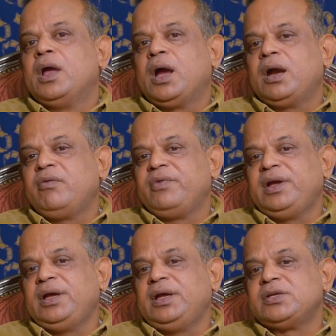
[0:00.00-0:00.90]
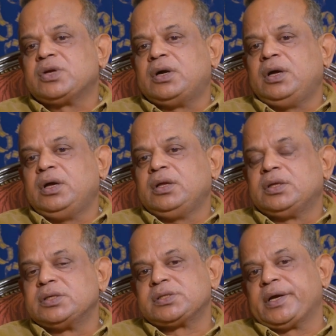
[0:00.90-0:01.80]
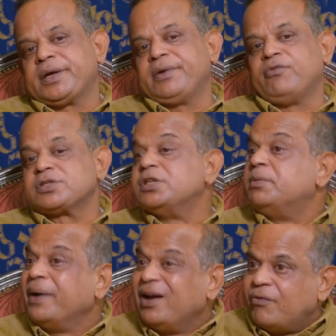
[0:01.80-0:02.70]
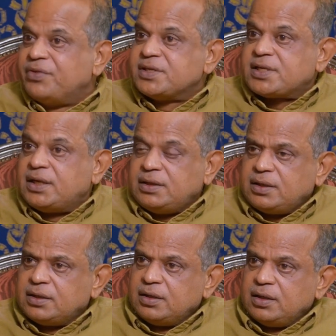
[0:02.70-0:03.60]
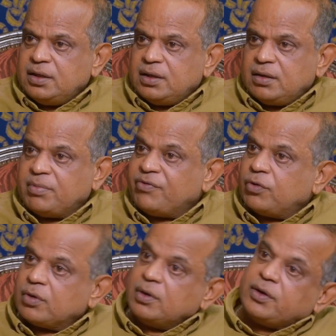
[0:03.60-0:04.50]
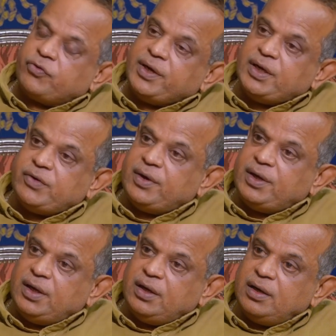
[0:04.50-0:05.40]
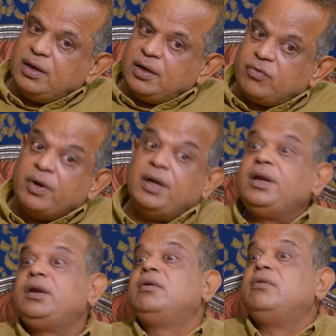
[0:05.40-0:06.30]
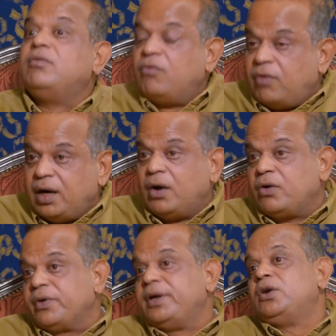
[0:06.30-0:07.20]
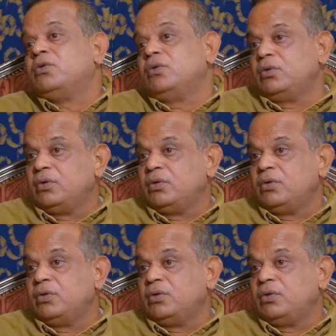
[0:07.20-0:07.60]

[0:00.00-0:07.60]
and we saw this guy was in pink of this health before 2020, 21 or 22.